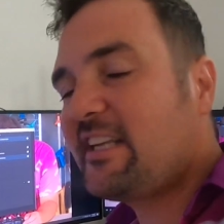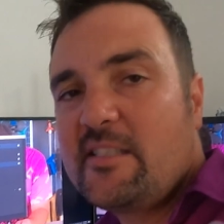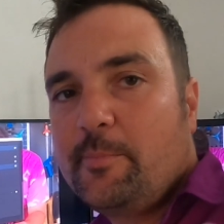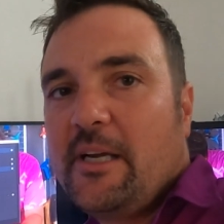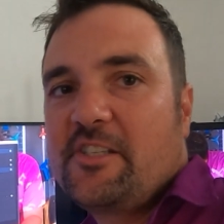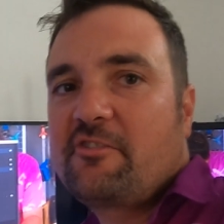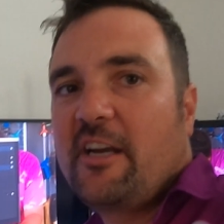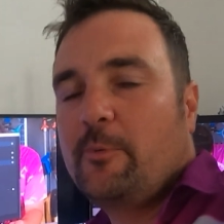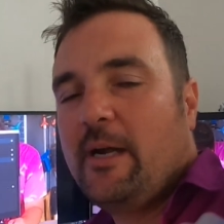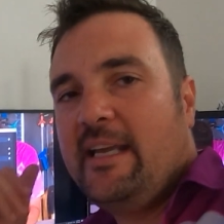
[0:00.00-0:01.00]
it doesn't bind
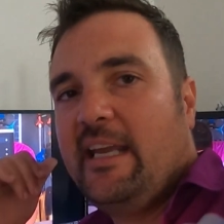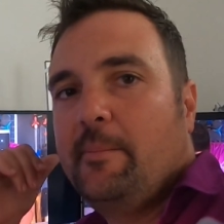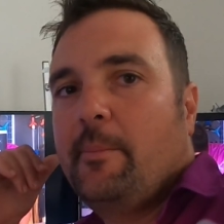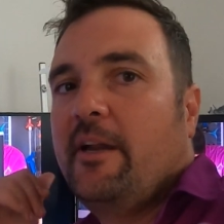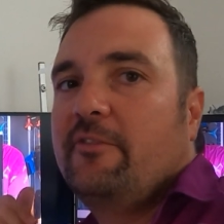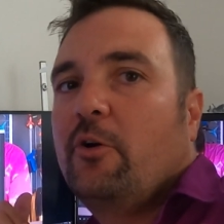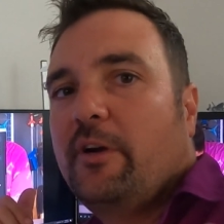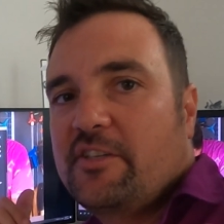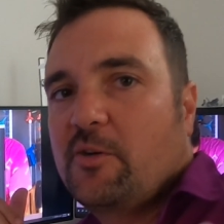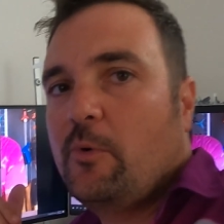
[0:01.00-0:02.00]
straight away, it might have
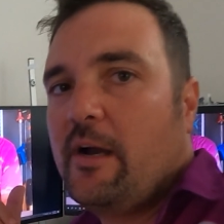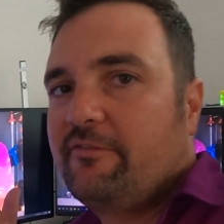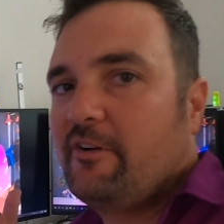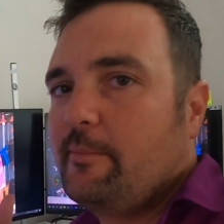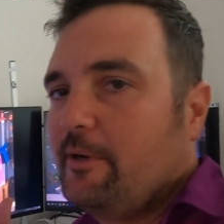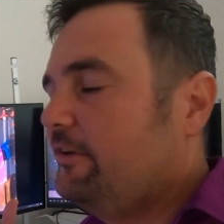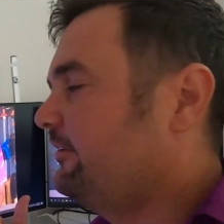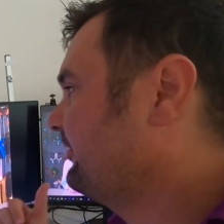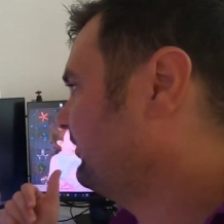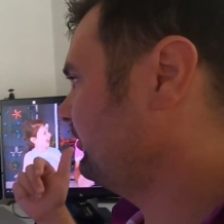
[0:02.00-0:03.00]
gone into Wi-Fi mode.
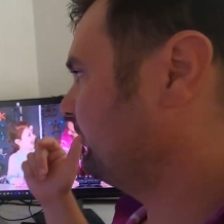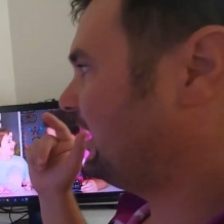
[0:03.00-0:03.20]
So